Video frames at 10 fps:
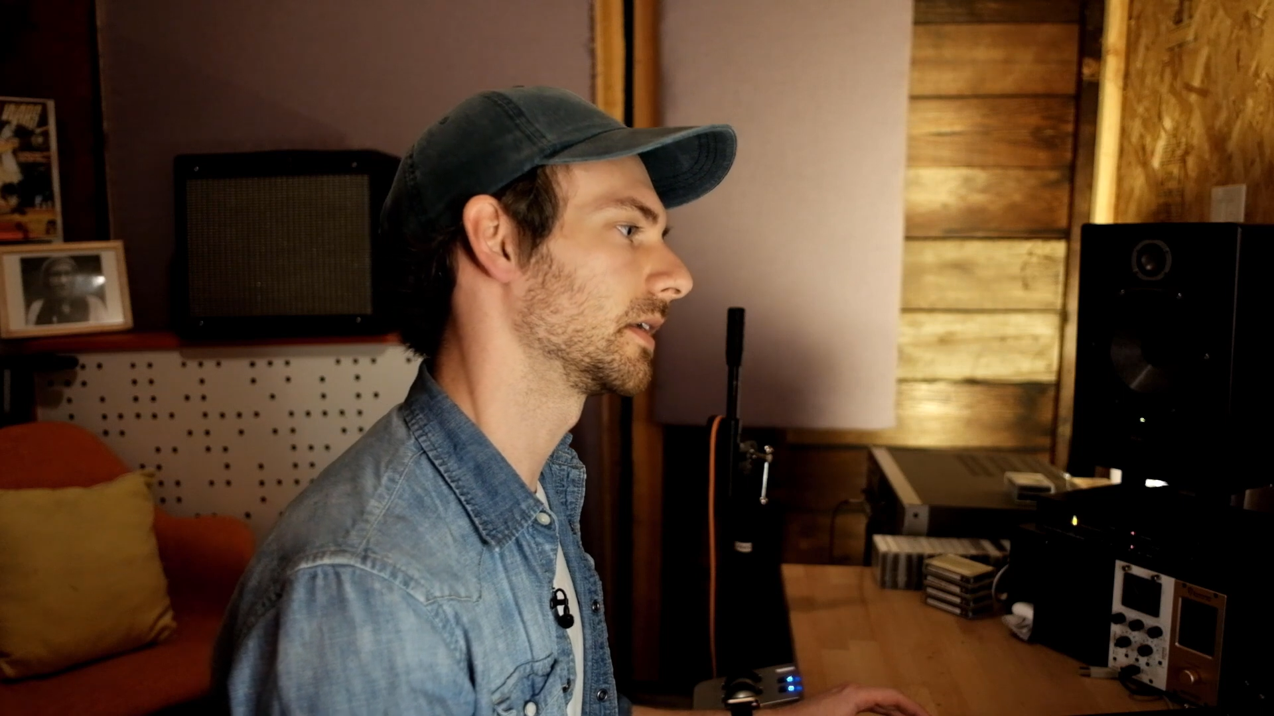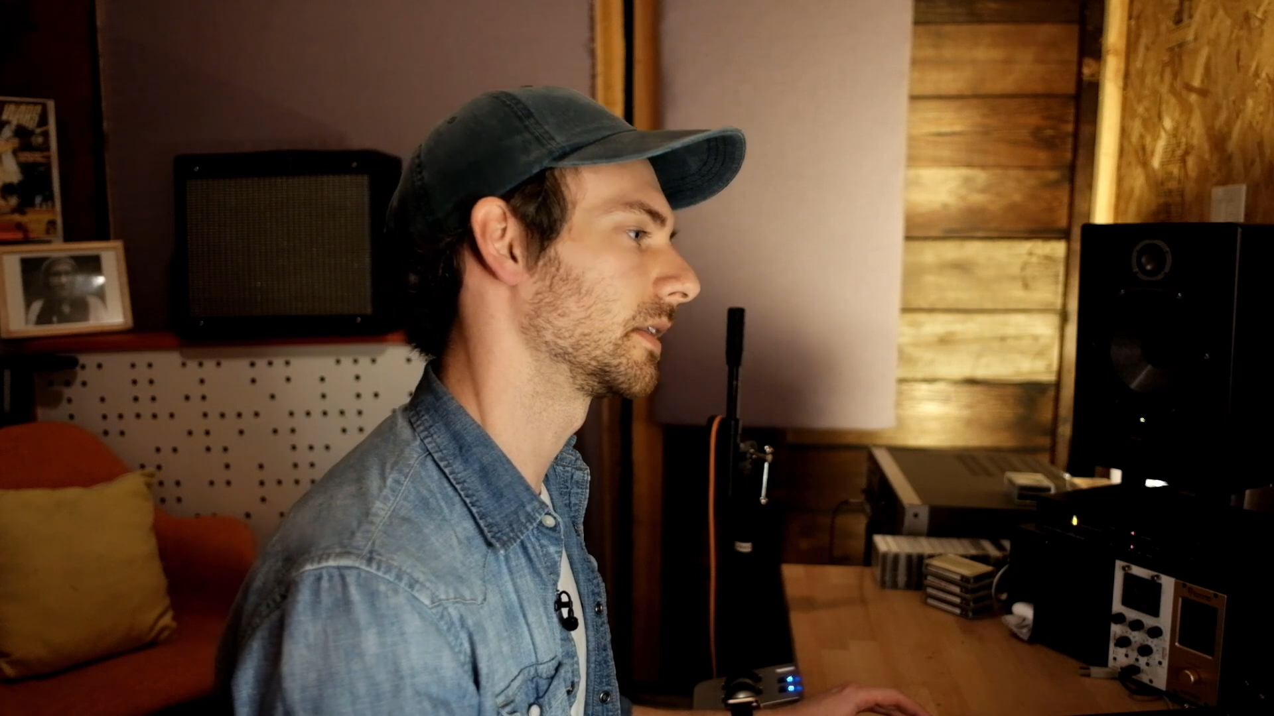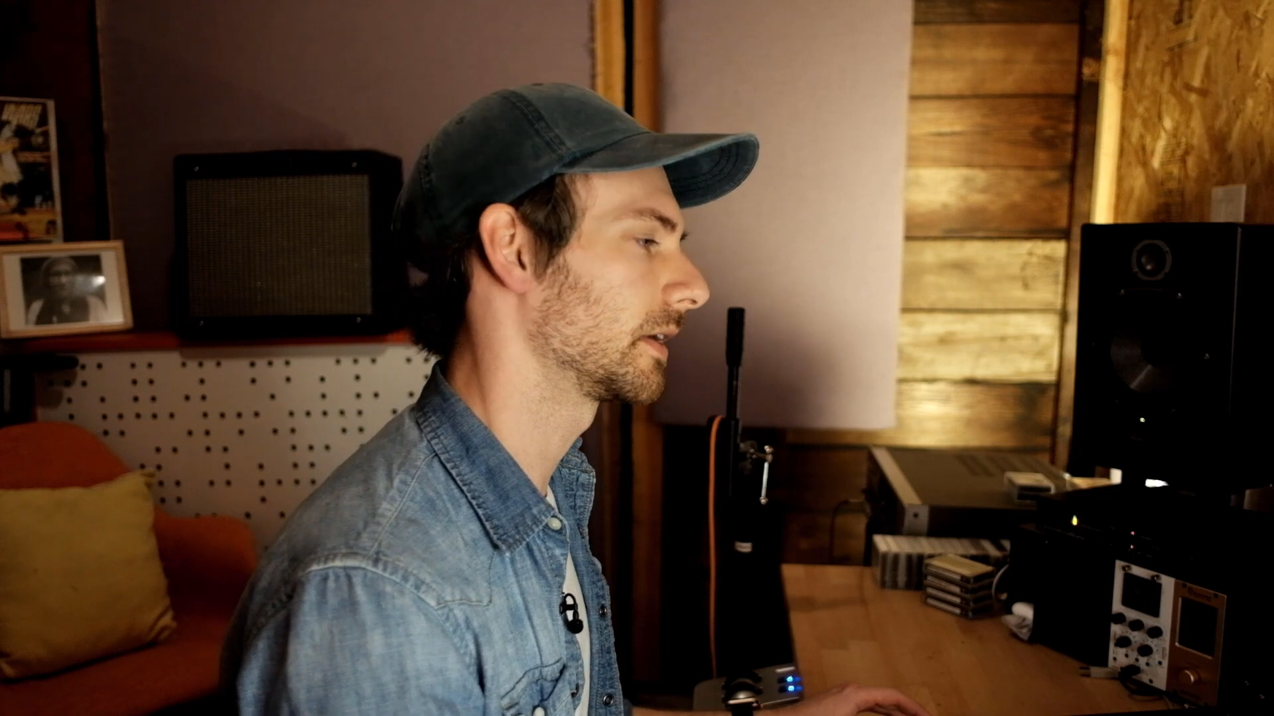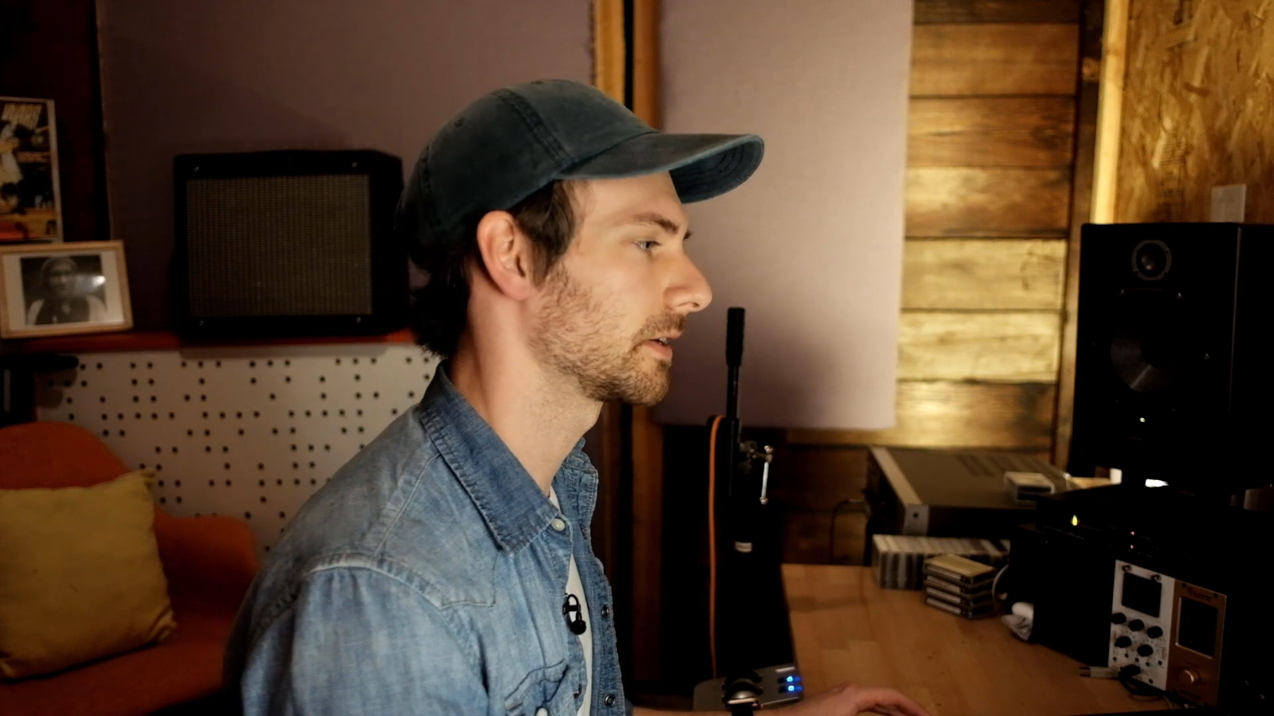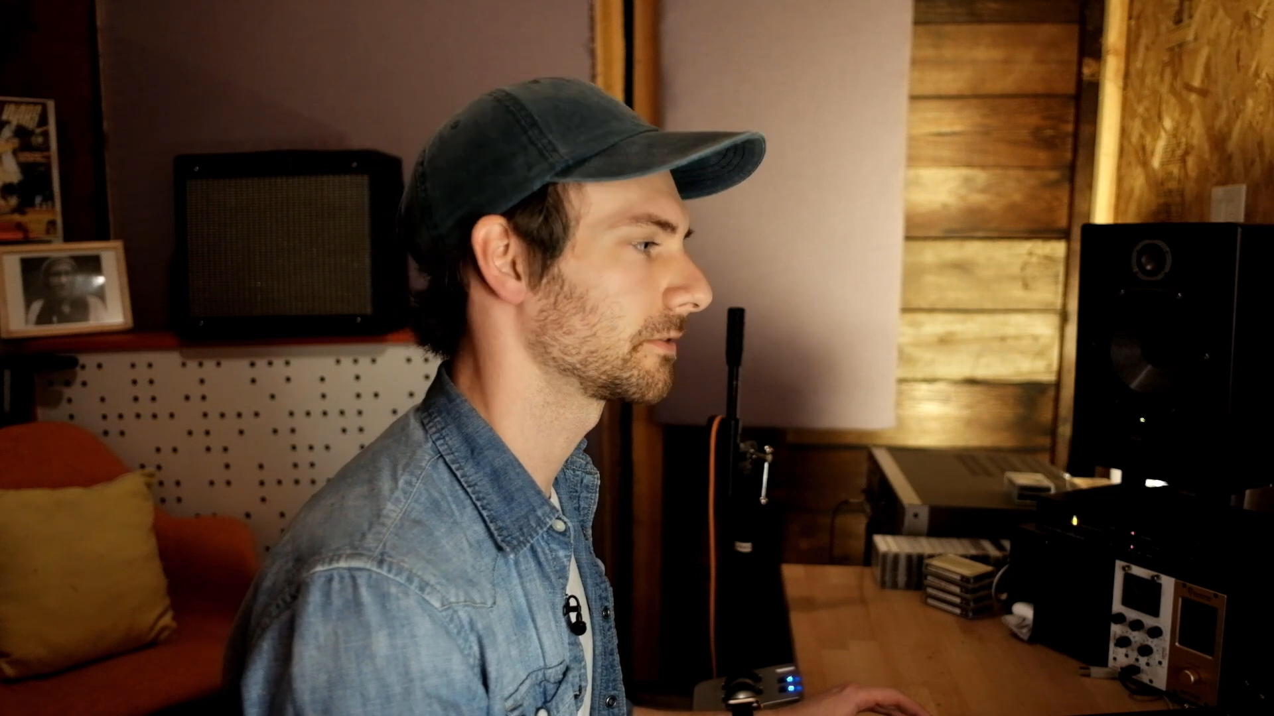their